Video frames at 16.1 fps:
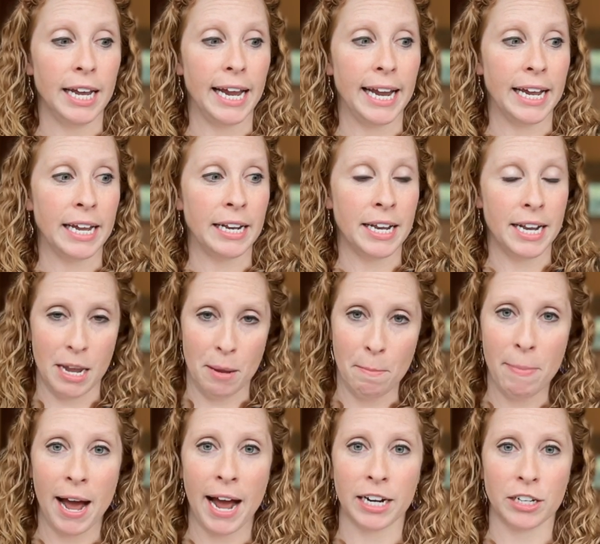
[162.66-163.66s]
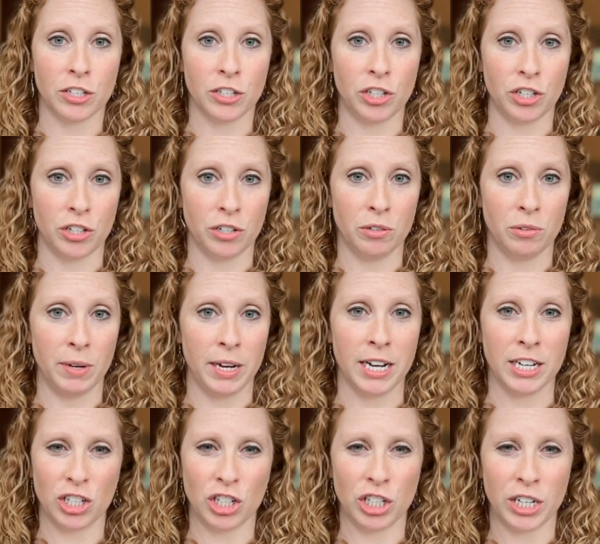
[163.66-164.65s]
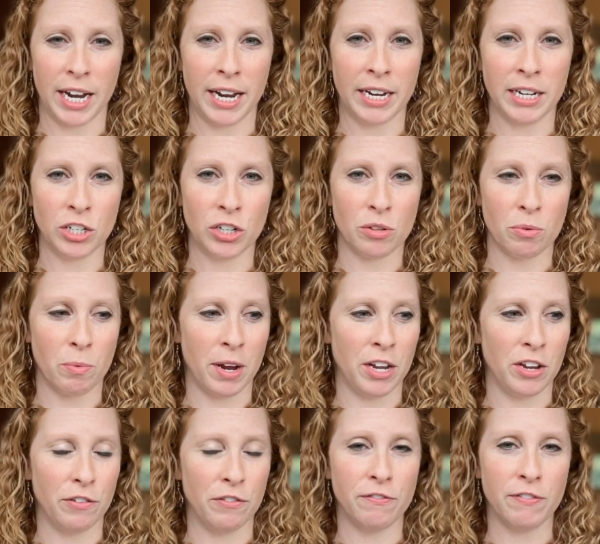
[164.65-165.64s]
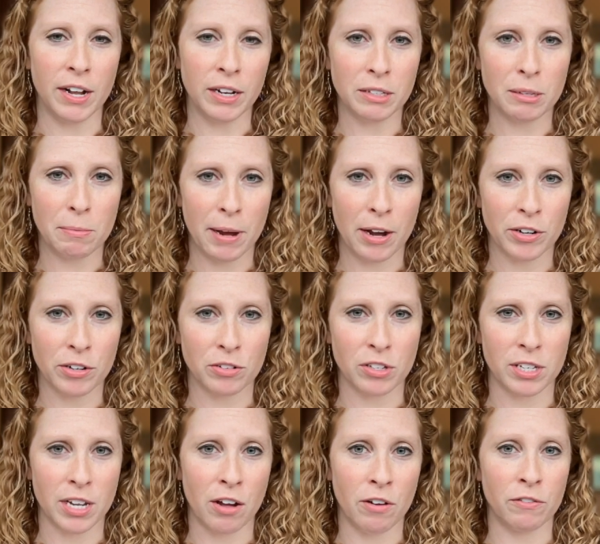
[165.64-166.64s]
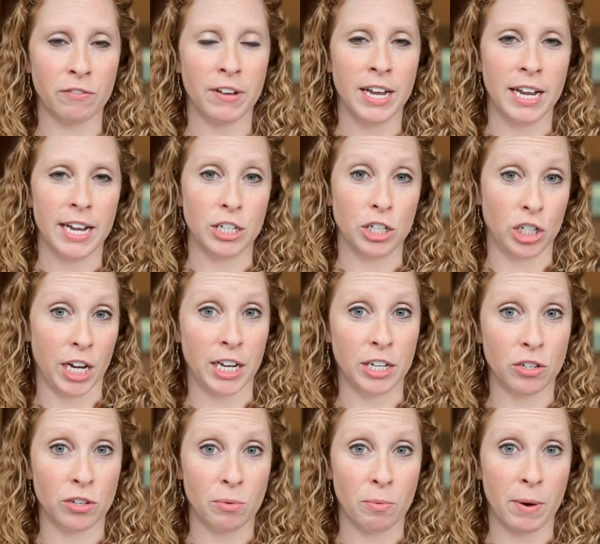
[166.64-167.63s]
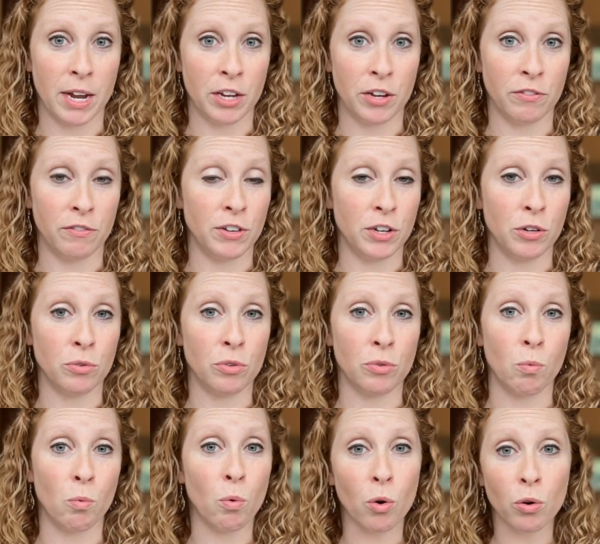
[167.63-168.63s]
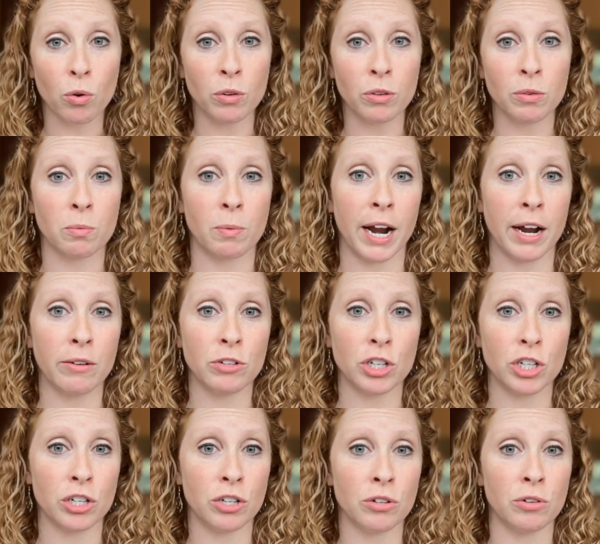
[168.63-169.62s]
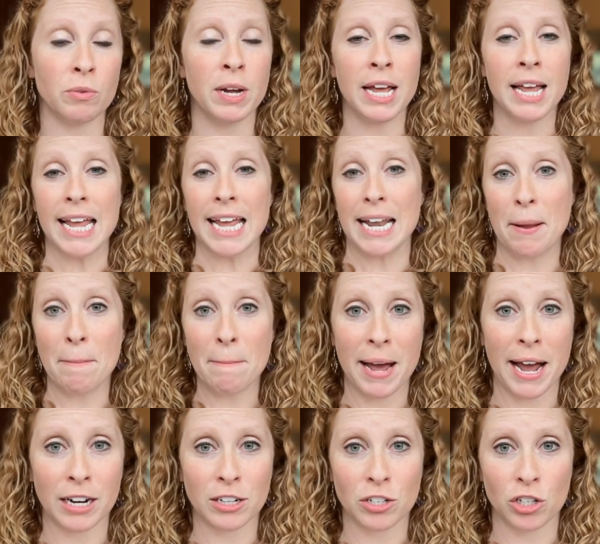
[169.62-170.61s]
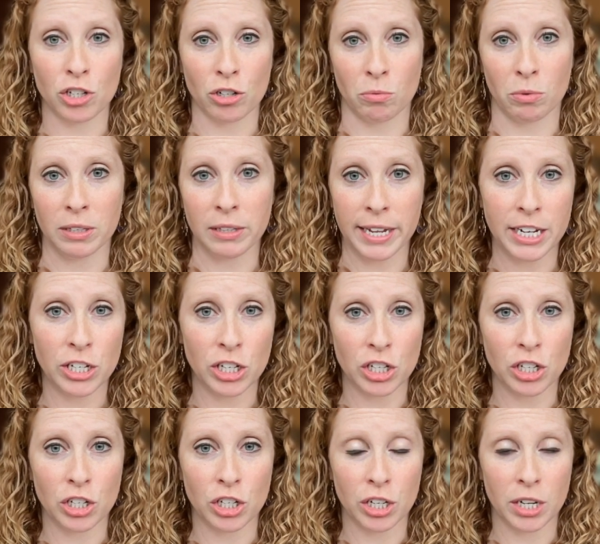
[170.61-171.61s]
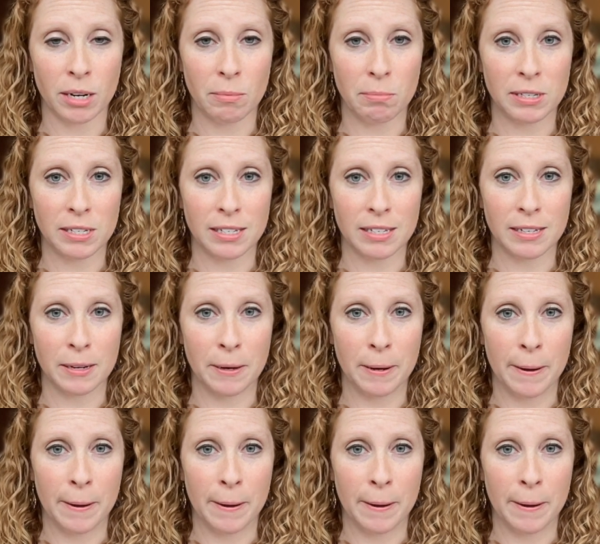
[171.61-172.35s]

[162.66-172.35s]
And it impacted you and it changed the way you felt about yourself. It changed the way you viewed the world around you. It impacted your relationships.